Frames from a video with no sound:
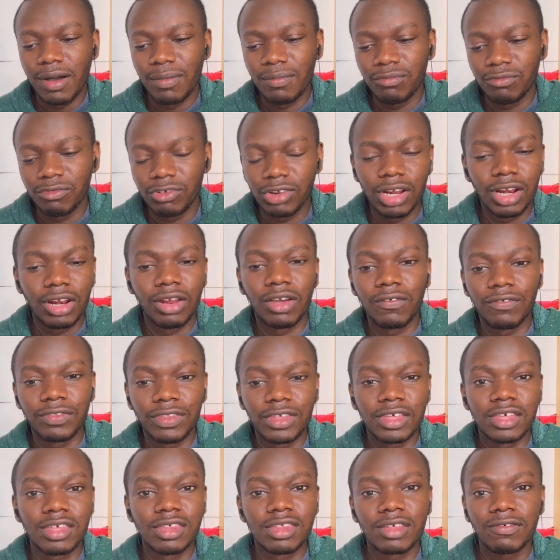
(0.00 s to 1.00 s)
really love
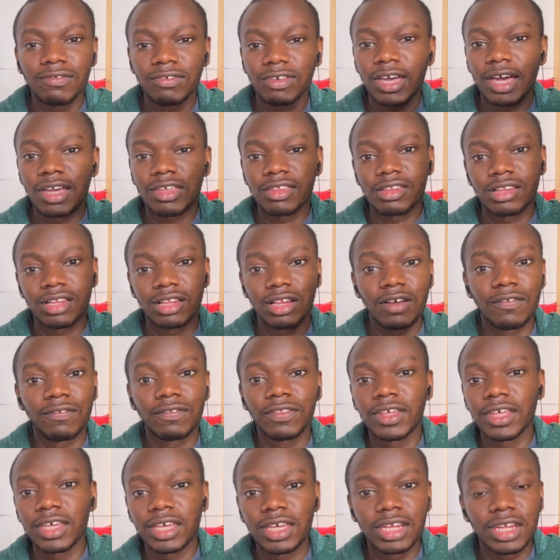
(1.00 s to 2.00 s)
this. If you guys loved
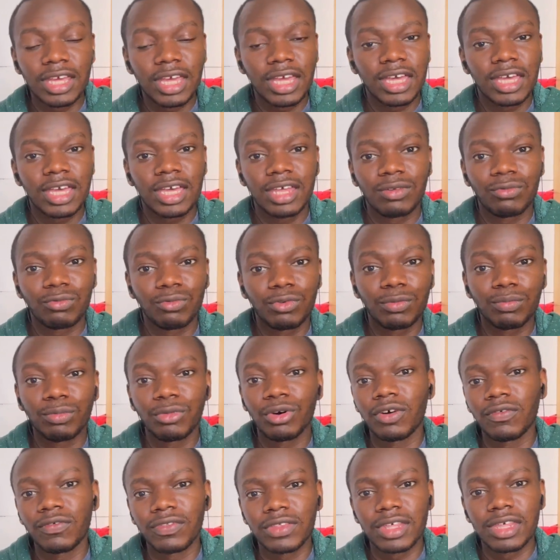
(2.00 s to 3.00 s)
it and want
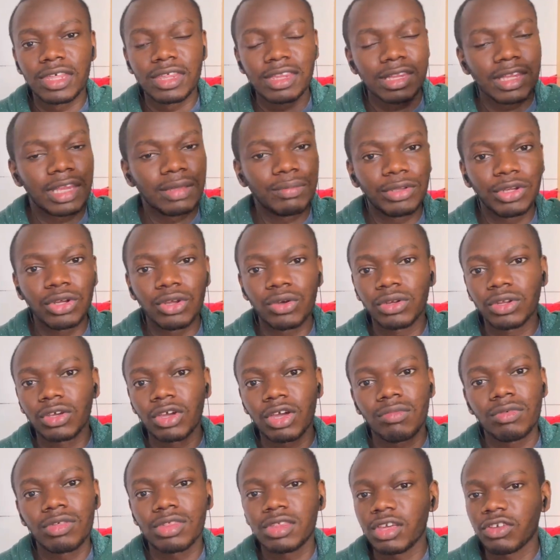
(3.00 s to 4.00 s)
more of this, let me know in the
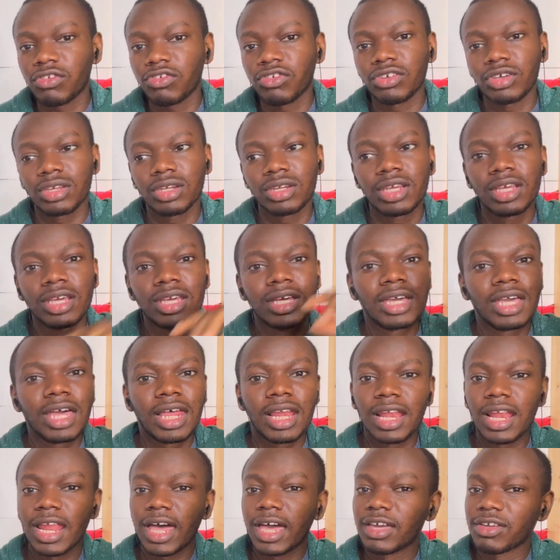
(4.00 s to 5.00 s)
comment section.
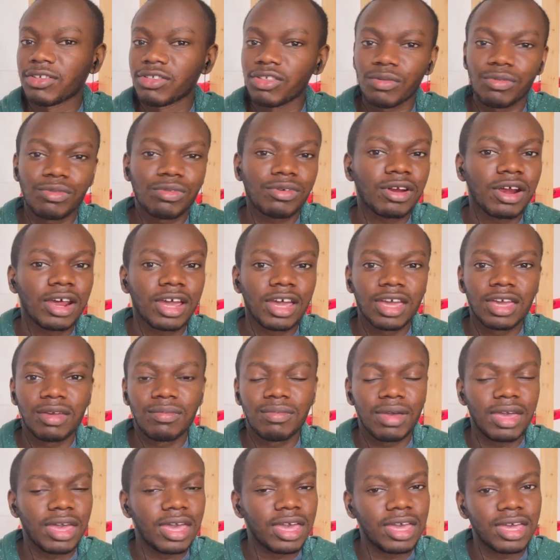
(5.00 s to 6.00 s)
Like, subscribe,
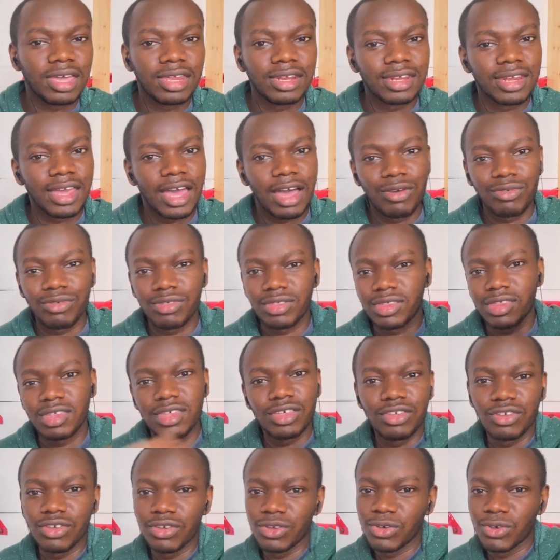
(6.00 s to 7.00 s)
and I'll see
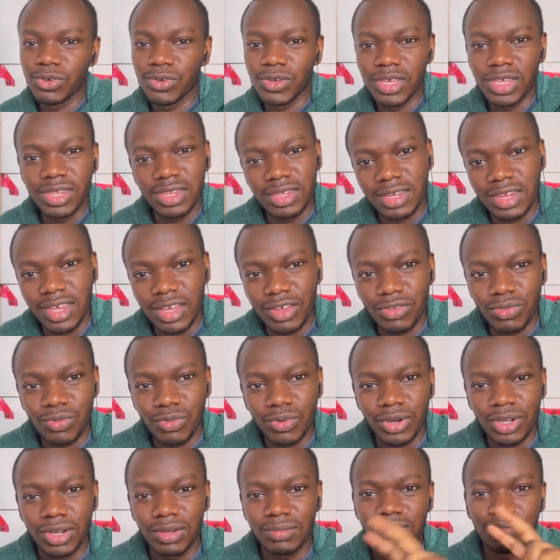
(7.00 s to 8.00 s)
you in the next
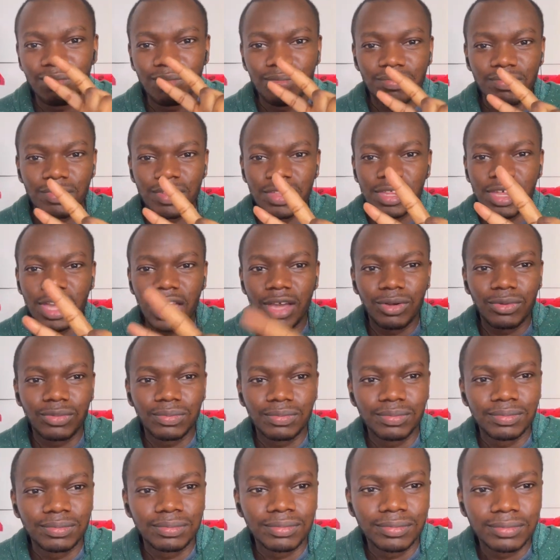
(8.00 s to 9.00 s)
one. Peace
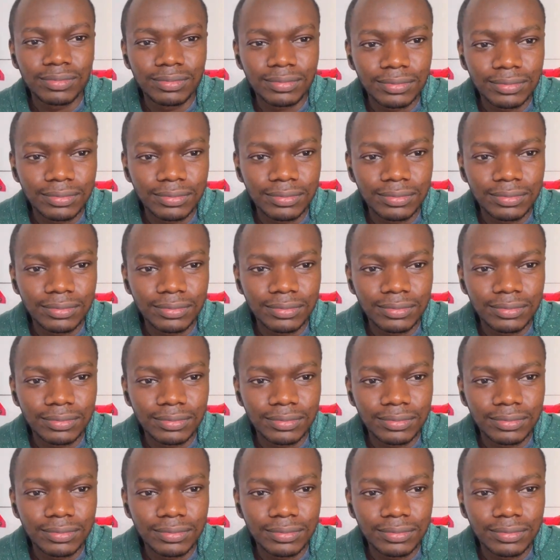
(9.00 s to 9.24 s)
out.